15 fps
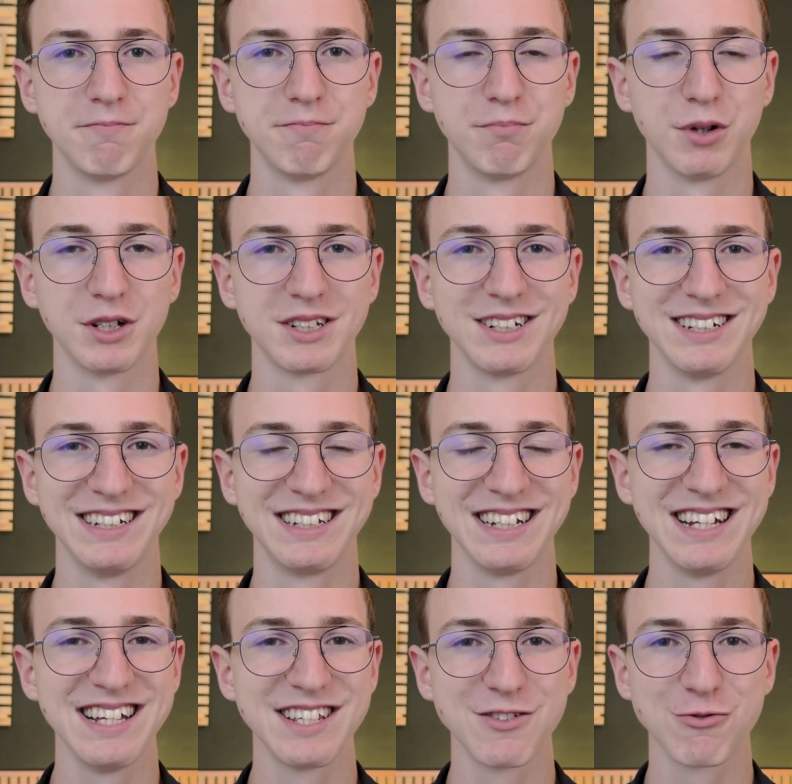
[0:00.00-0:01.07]
but it
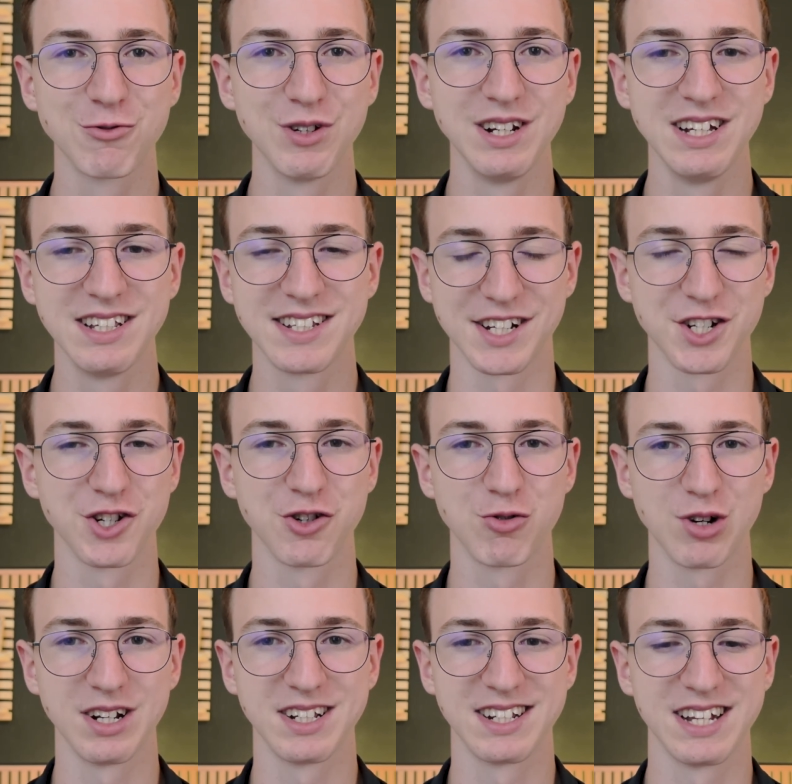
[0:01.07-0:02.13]
isn't really such a
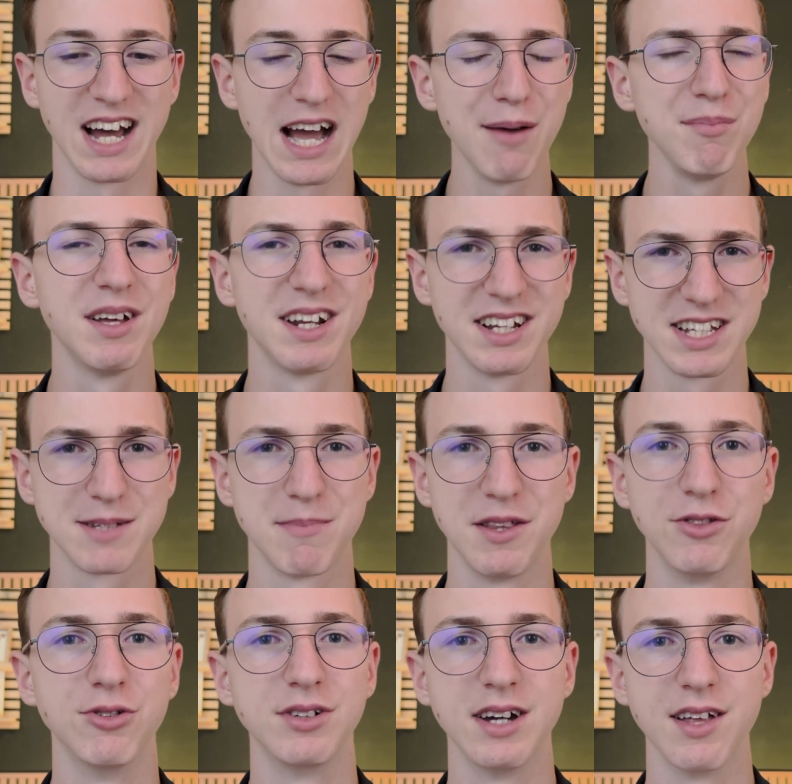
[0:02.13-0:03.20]
great time that they
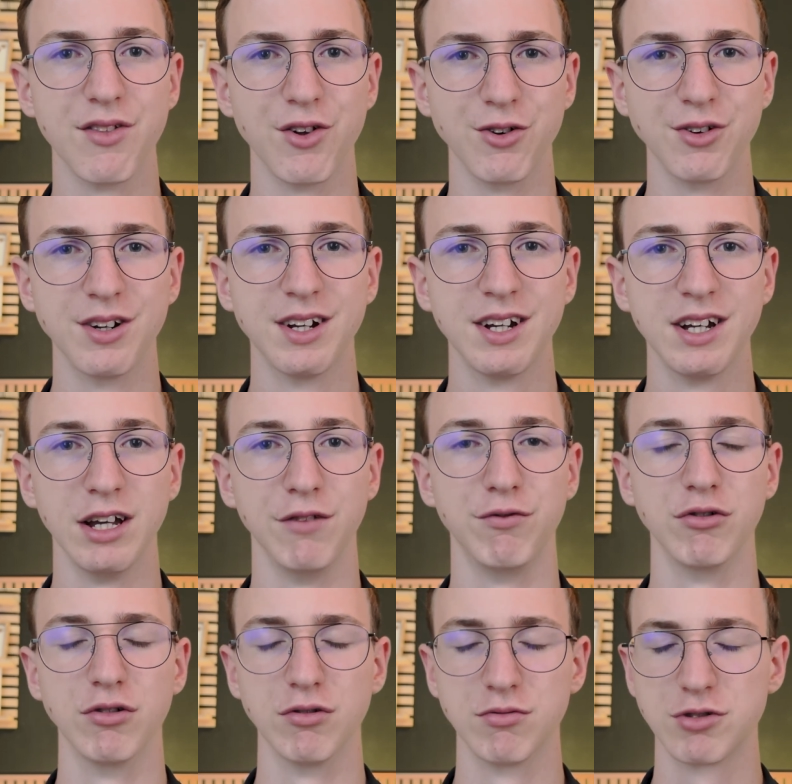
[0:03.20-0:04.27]
spend together. If
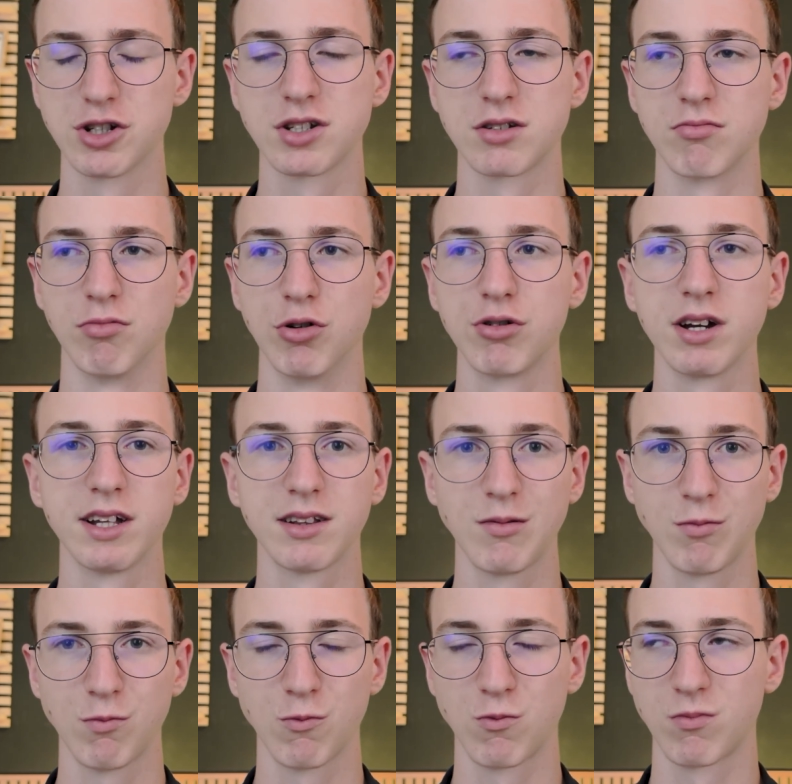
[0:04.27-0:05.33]
you just look at
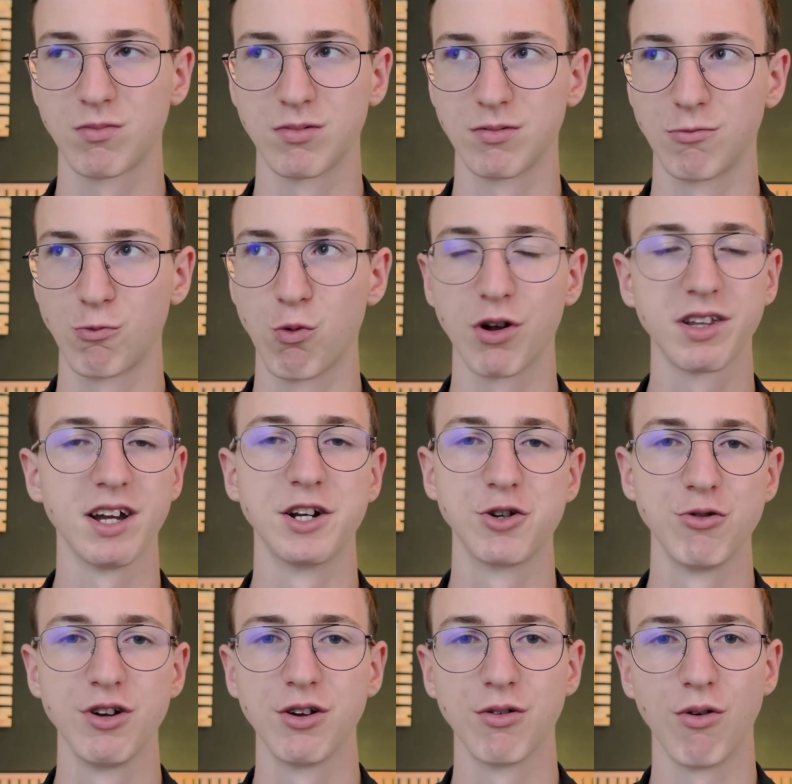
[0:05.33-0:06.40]
what they're
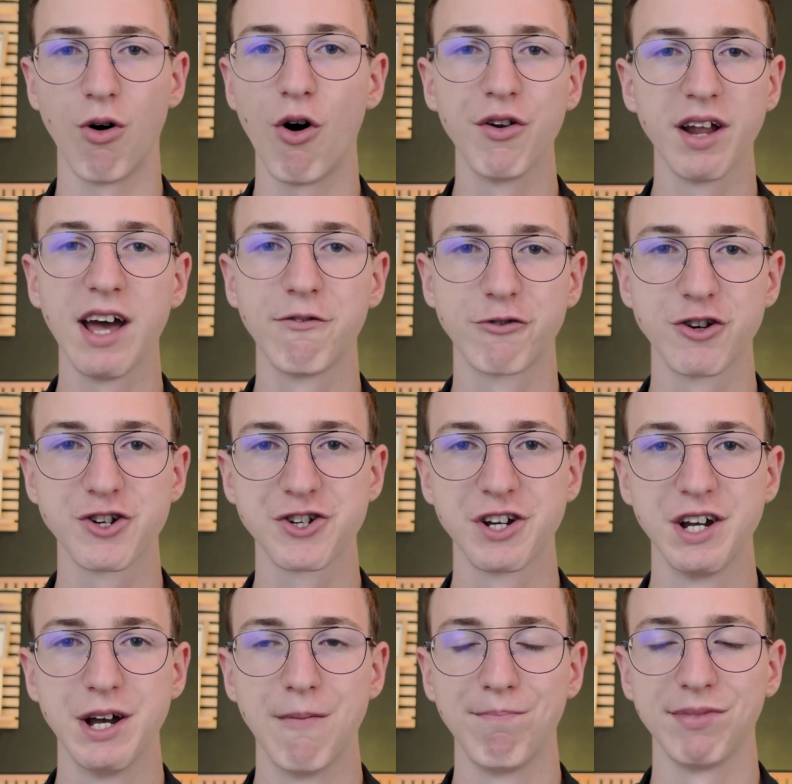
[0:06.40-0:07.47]
doing on average,
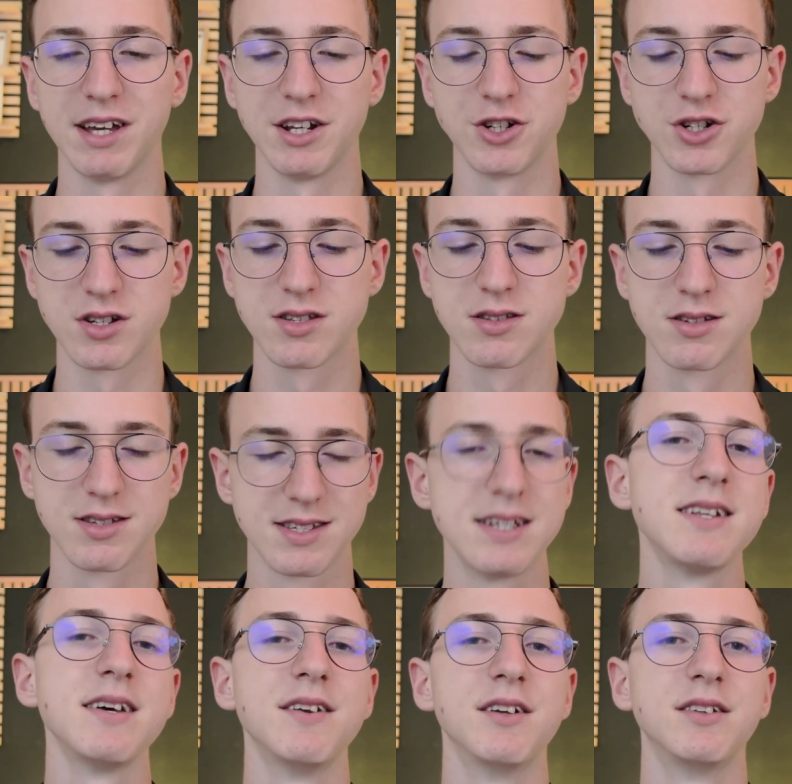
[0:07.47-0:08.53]
they just
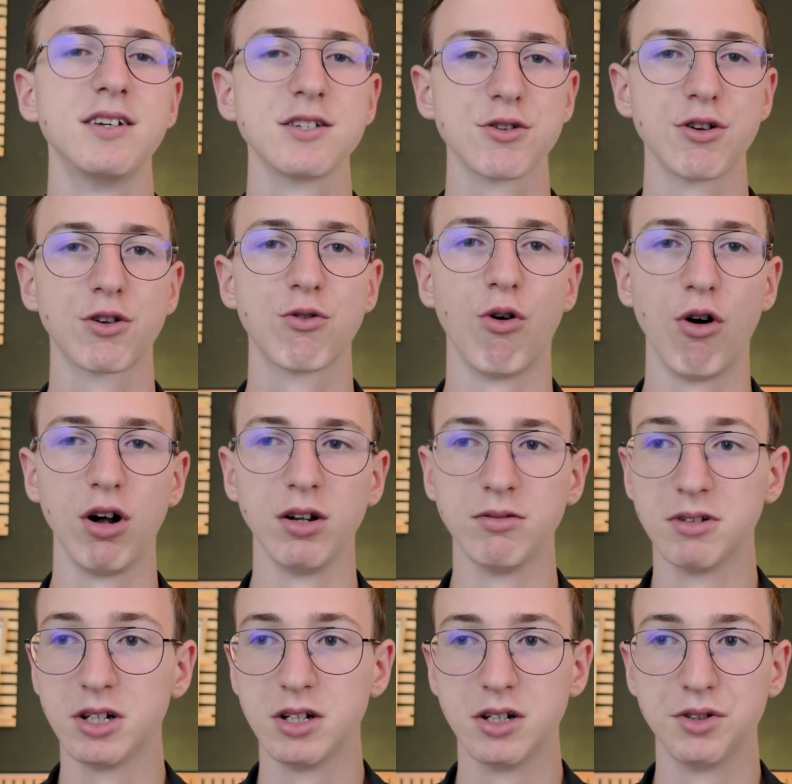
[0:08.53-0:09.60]
sit in a Discord
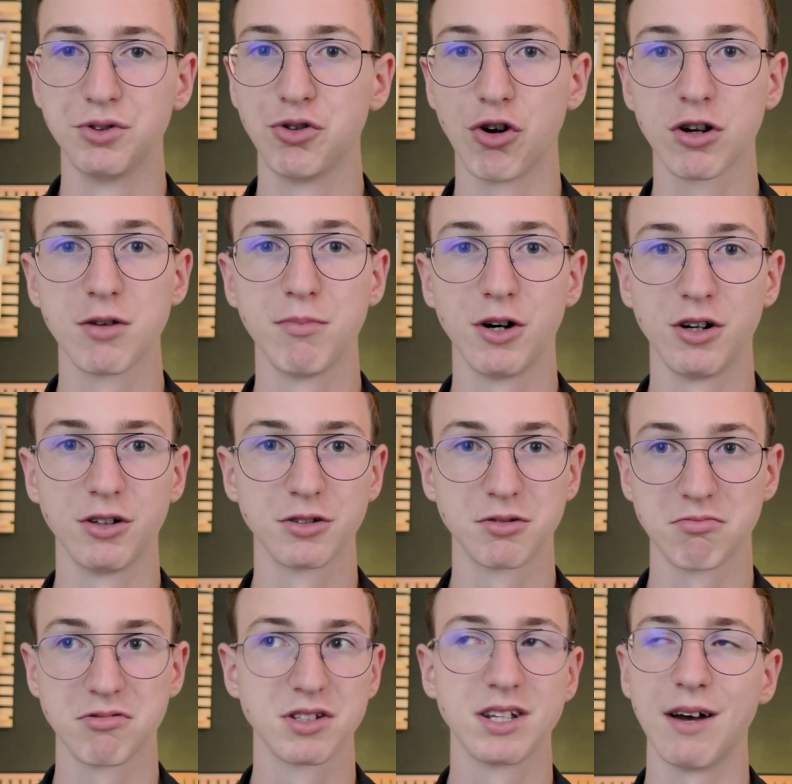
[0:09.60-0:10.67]
call, talk about
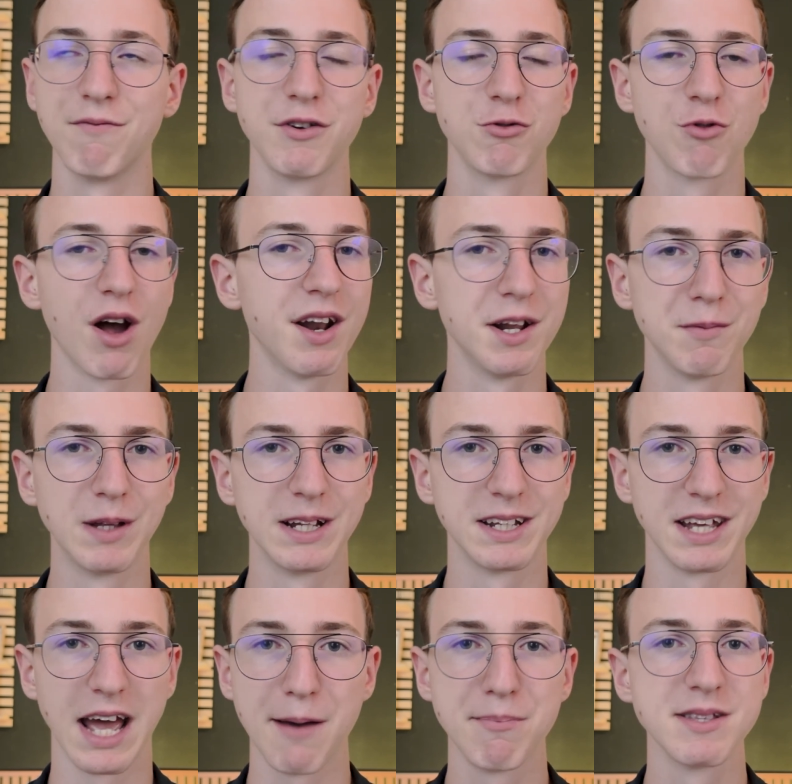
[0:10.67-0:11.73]
something random that
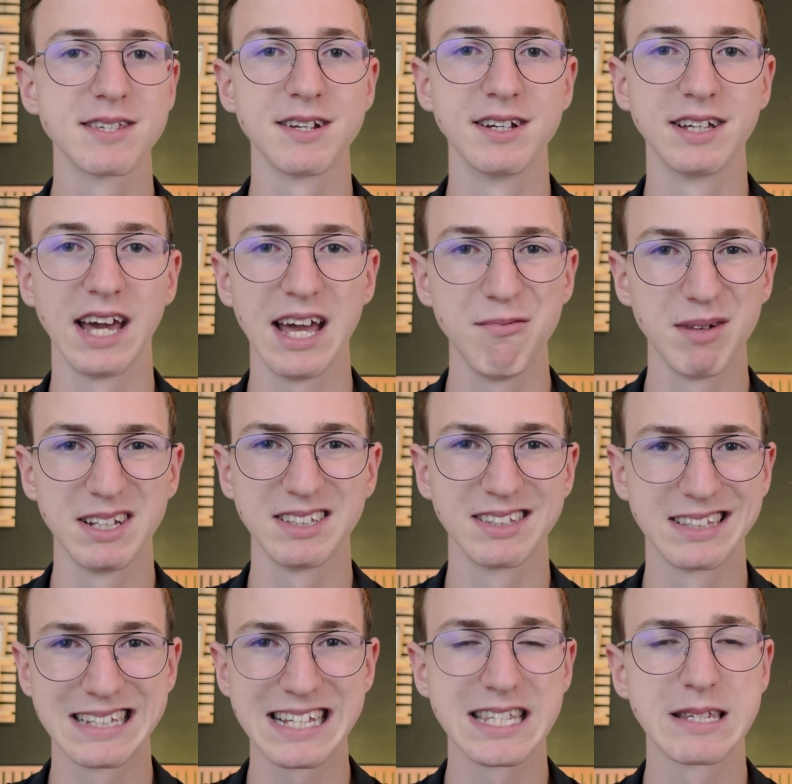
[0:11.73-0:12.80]
happens in a game, and
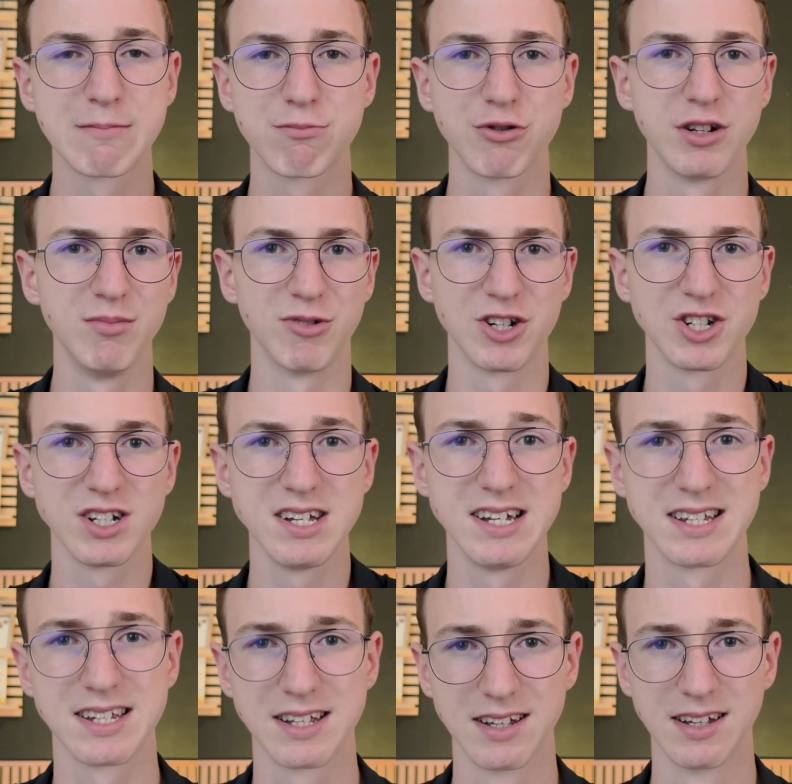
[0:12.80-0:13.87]
that's pretty much it.